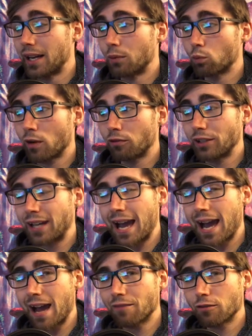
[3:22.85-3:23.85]
and roughly
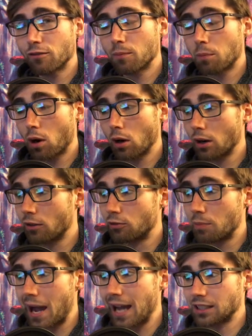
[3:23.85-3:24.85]
half of a bar
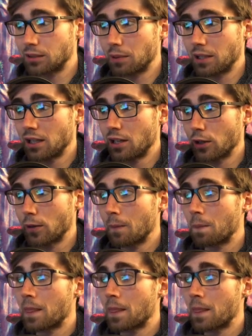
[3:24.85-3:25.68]
of backspin here.